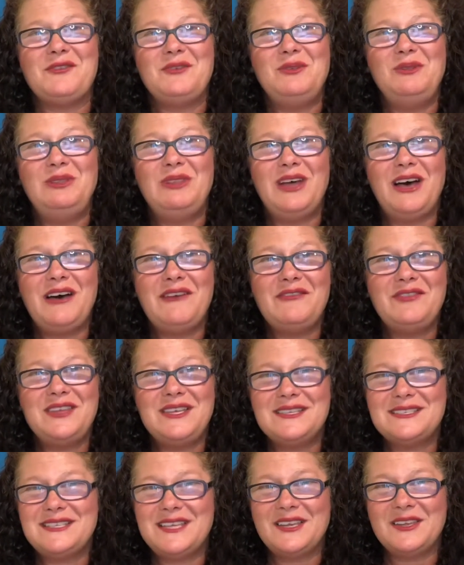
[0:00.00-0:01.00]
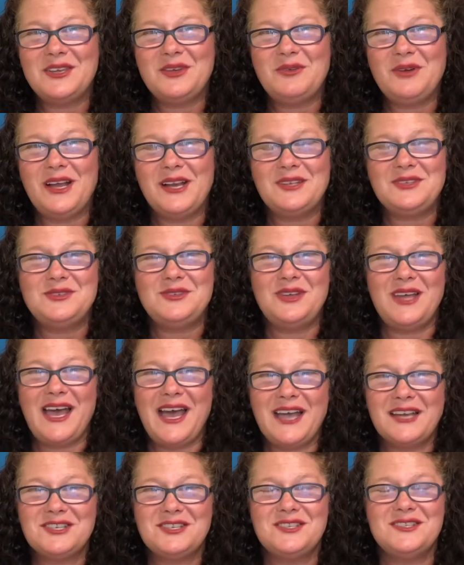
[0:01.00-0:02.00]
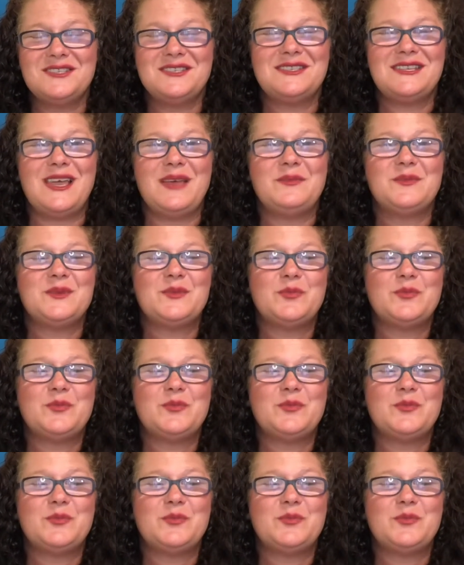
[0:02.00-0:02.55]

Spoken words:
love these daily gratitude action steps,